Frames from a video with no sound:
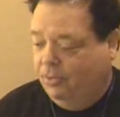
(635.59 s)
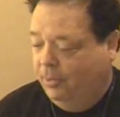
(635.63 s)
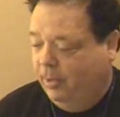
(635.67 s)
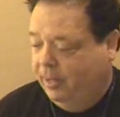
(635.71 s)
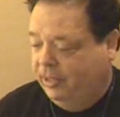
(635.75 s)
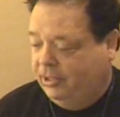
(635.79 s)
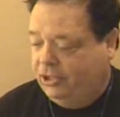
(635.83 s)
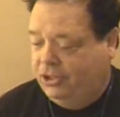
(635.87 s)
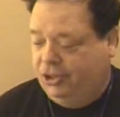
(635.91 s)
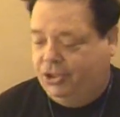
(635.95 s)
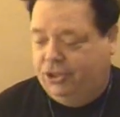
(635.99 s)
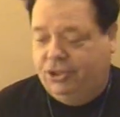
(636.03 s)

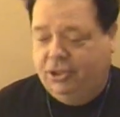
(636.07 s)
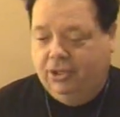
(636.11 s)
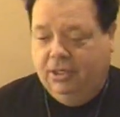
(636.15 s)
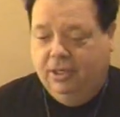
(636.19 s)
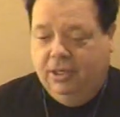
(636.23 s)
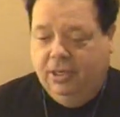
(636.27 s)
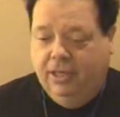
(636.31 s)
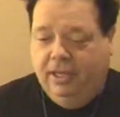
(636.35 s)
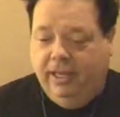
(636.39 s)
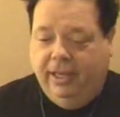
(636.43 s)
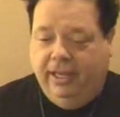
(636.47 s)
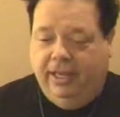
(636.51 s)

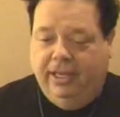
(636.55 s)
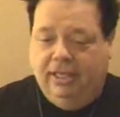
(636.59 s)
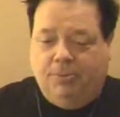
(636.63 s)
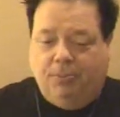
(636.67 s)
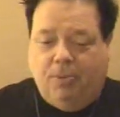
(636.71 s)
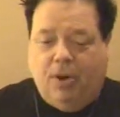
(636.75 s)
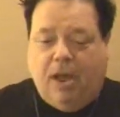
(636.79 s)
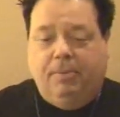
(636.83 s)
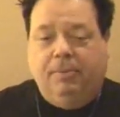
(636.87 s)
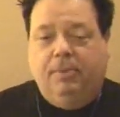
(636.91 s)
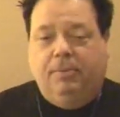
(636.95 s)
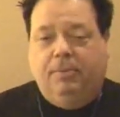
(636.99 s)
which
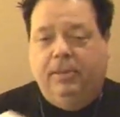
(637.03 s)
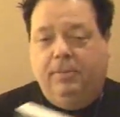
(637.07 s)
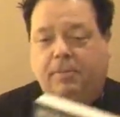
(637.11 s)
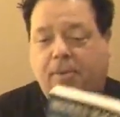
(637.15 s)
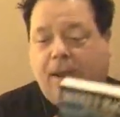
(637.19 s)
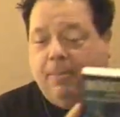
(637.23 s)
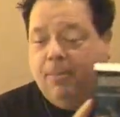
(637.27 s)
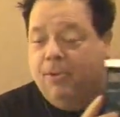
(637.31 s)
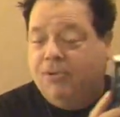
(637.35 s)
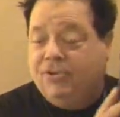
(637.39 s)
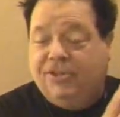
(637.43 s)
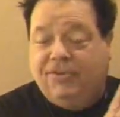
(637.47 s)
is probably
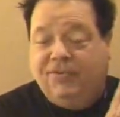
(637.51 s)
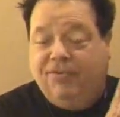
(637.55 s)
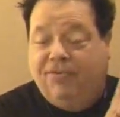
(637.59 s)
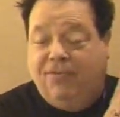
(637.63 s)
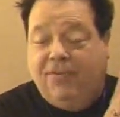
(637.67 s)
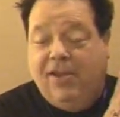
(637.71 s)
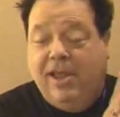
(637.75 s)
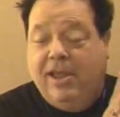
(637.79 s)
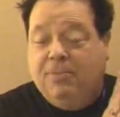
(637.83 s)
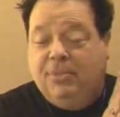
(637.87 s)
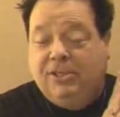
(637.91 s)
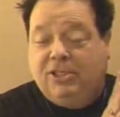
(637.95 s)
my most
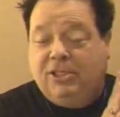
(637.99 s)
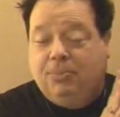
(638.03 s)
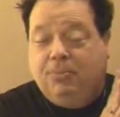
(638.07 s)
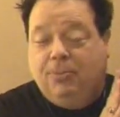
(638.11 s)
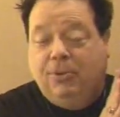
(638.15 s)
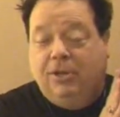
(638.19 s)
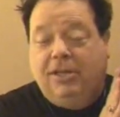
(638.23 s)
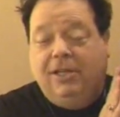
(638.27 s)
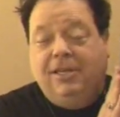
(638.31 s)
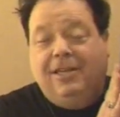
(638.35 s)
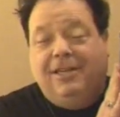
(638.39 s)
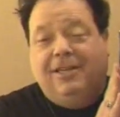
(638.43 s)
famous
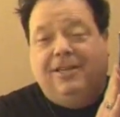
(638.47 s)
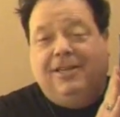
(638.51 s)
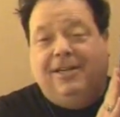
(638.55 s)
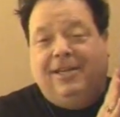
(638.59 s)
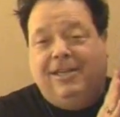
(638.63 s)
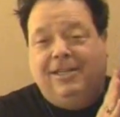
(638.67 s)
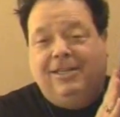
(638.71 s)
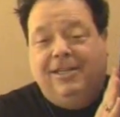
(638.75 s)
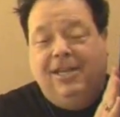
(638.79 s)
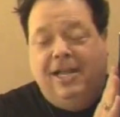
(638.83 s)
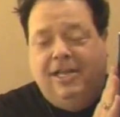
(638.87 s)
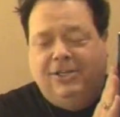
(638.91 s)
book, and
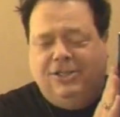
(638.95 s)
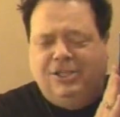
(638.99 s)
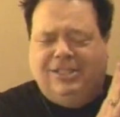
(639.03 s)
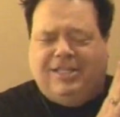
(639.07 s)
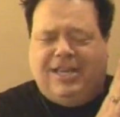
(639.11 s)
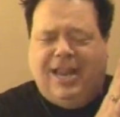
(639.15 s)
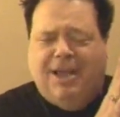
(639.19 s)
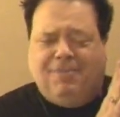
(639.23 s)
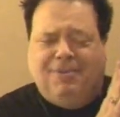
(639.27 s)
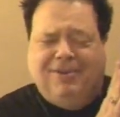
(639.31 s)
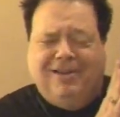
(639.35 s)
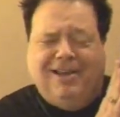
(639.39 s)
I
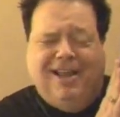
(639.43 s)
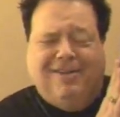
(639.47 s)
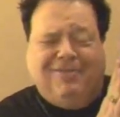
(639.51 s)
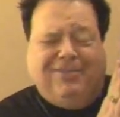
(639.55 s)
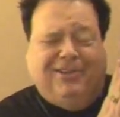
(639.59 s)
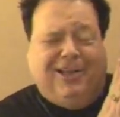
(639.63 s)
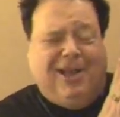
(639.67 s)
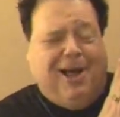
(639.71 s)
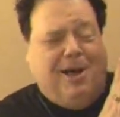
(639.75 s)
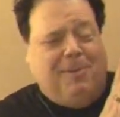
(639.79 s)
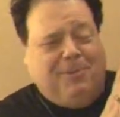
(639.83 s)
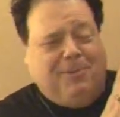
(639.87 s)
just happen to
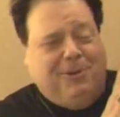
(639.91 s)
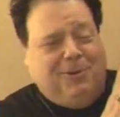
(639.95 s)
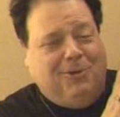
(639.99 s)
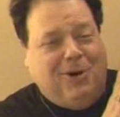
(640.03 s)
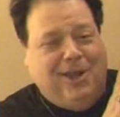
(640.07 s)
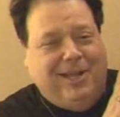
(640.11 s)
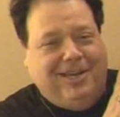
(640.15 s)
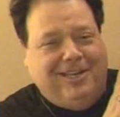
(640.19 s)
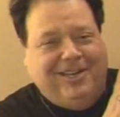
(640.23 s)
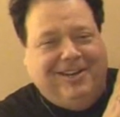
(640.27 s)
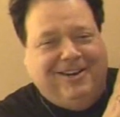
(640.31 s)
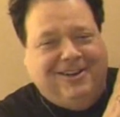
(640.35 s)
have a copy
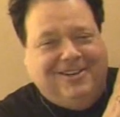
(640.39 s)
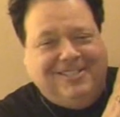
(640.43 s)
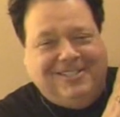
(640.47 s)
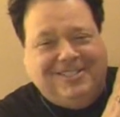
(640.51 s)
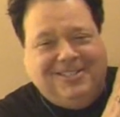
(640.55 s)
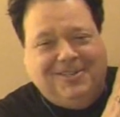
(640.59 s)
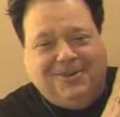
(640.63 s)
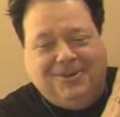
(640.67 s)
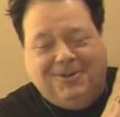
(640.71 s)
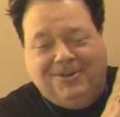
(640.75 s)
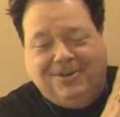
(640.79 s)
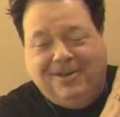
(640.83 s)
right here,
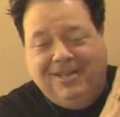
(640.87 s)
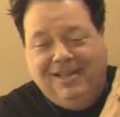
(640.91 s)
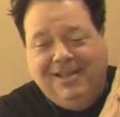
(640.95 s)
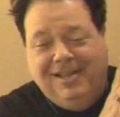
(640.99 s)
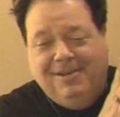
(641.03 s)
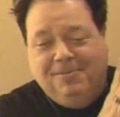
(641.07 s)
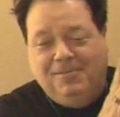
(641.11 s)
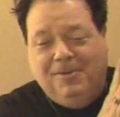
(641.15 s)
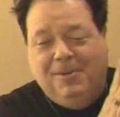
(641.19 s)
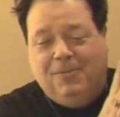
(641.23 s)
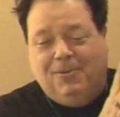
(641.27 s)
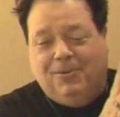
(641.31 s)
so
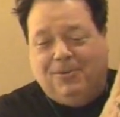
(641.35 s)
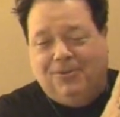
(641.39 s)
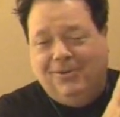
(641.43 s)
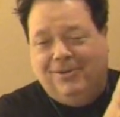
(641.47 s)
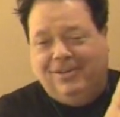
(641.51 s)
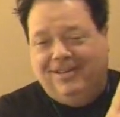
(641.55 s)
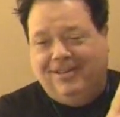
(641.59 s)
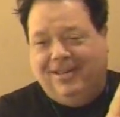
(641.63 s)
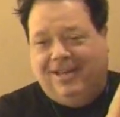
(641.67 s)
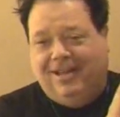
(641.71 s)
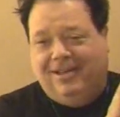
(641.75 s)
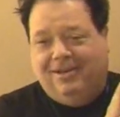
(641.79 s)

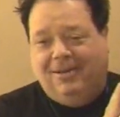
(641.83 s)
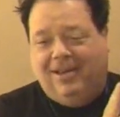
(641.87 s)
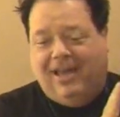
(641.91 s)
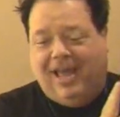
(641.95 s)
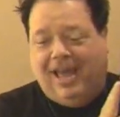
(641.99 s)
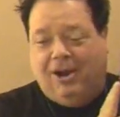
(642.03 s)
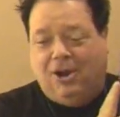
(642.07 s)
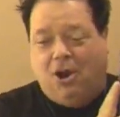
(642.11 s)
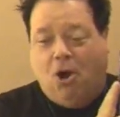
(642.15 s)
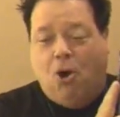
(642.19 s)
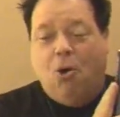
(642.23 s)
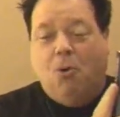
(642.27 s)
people
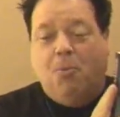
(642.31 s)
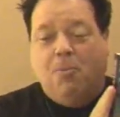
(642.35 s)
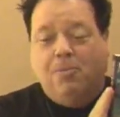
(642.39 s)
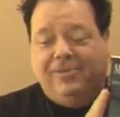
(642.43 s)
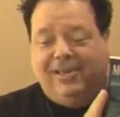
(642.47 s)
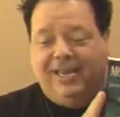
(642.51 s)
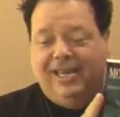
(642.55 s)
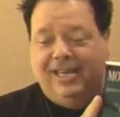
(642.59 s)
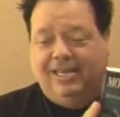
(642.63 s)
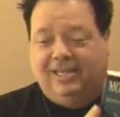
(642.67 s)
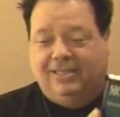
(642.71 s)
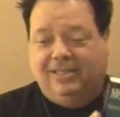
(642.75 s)
at
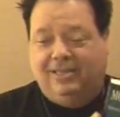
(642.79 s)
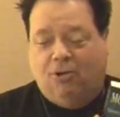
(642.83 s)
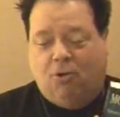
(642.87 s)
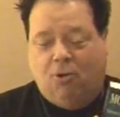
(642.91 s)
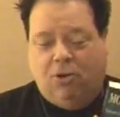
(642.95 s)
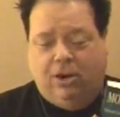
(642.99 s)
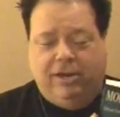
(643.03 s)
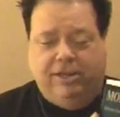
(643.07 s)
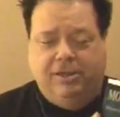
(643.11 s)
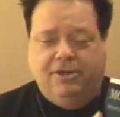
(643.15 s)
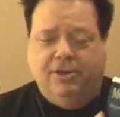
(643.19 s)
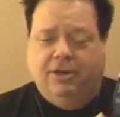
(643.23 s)
home can,
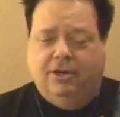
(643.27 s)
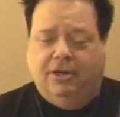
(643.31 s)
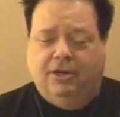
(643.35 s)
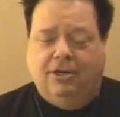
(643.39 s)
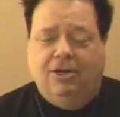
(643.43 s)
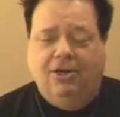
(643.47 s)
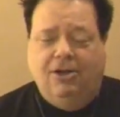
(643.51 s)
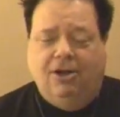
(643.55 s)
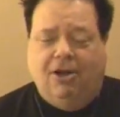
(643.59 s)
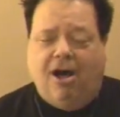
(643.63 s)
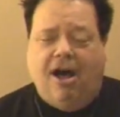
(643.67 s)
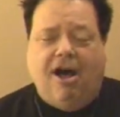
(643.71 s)
or in
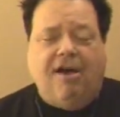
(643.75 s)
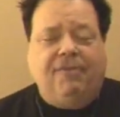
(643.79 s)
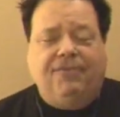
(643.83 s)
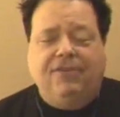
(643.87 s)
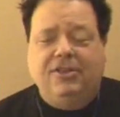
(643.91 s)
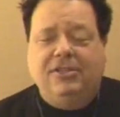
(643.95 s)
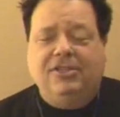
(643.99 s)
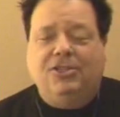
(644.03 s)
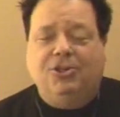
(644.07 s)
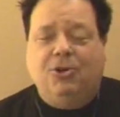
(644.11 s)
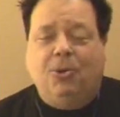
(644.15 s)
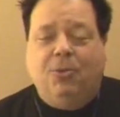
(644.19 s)
their
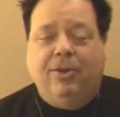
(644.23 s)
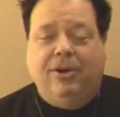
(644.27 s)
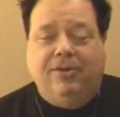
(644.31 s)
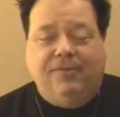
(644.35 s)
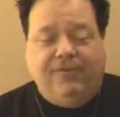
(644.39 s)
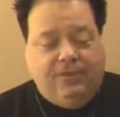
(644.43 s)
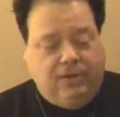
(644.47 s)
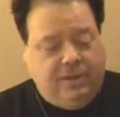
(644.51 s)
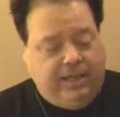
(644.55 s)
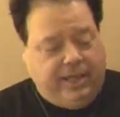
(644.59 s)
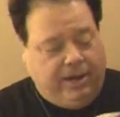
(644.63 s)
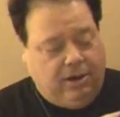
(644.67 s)
office or
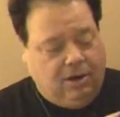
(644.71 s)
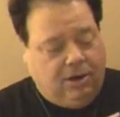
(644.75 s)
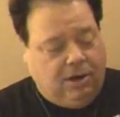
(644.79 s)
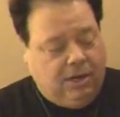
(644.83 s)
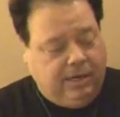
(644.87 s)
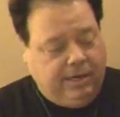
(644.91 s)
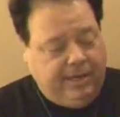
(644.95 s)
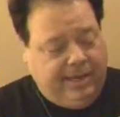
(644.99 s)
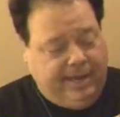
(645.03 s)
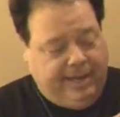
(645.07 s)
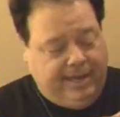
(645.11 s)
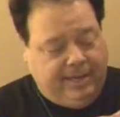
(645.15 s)
wherever they
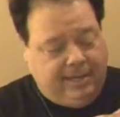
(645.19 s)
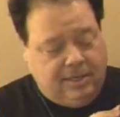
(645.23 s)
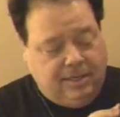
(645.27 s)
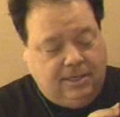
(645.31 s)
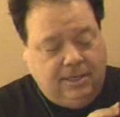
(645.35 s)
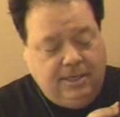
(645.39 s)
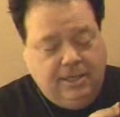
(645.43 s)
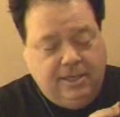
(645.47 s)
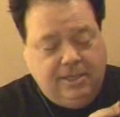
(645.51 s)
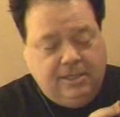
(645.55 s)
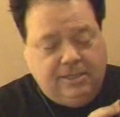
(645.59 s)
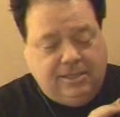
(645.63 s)
are,
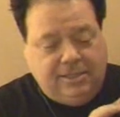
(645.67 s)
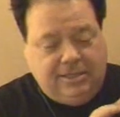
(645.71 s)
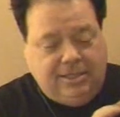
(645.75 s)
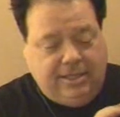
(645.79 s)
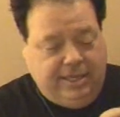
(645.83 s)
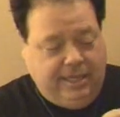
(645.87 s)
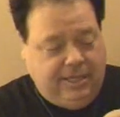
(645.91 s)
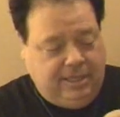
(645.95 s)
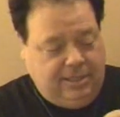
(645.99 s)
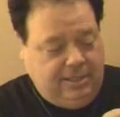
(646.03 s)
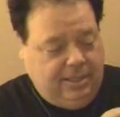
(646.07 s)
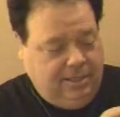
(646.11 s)
can
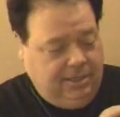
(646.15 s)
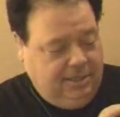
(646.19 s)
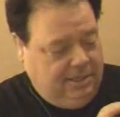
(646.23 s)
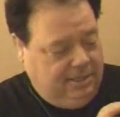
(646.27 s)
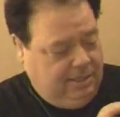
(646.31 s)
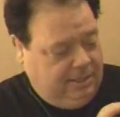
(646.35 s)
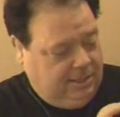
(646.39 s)
see it.